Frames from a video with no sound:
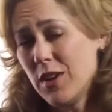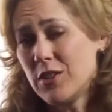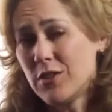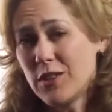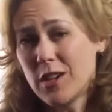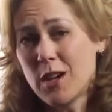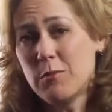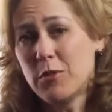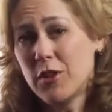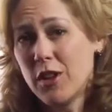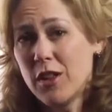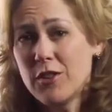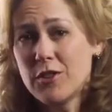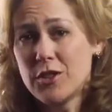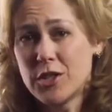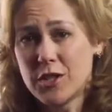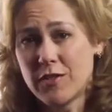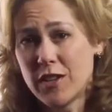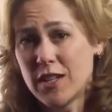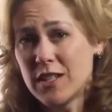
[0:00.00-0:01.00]
to a couple
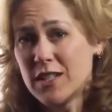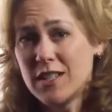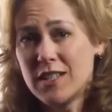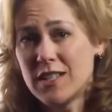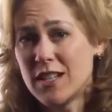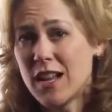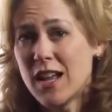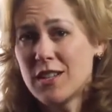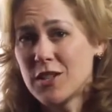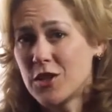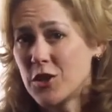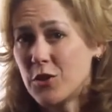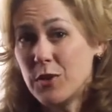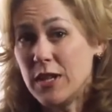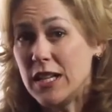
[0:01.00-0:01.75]
others of us, it's not so